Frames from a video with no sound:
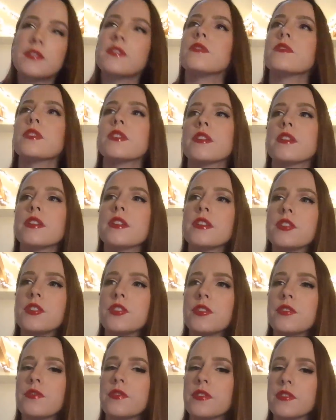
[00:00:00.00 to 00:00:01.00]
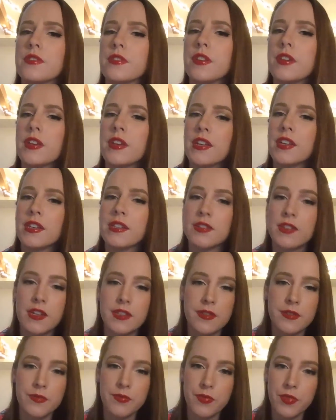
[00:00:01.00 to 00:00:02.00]
The only issue is it's
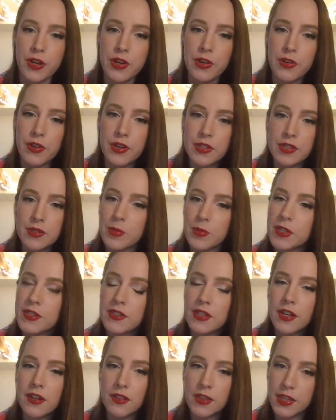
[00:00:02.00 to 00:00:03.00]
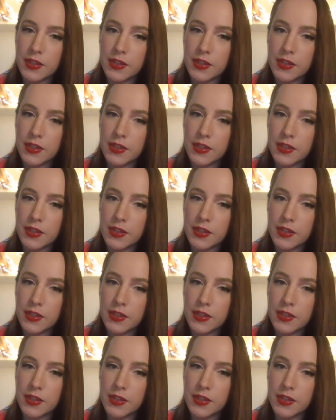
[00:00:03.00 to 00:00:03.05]
got some fragrance, but it's not a